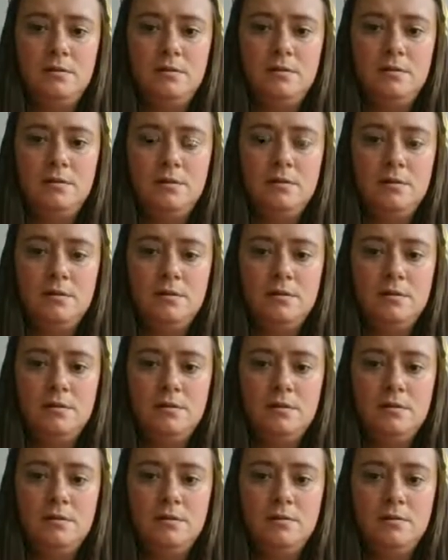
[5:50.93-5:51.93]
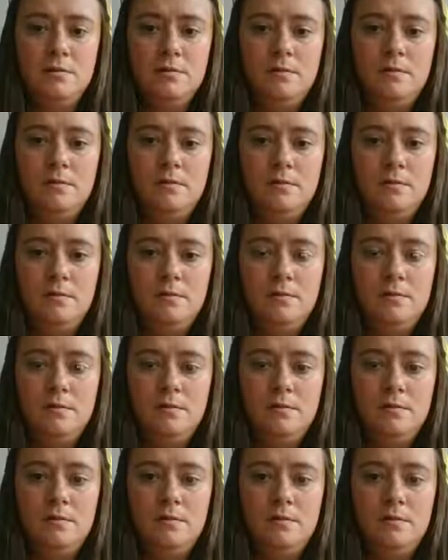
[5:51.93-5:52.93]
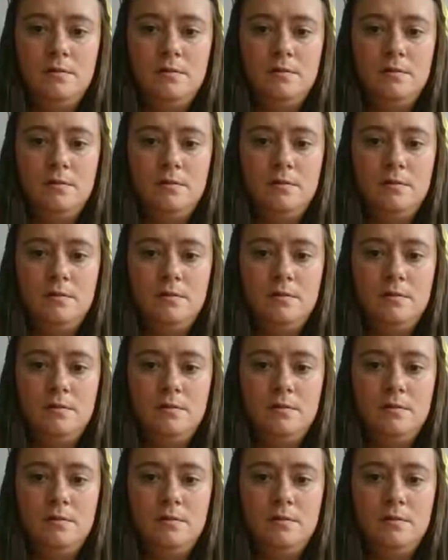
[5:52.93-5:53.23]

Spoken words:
(no one is talking)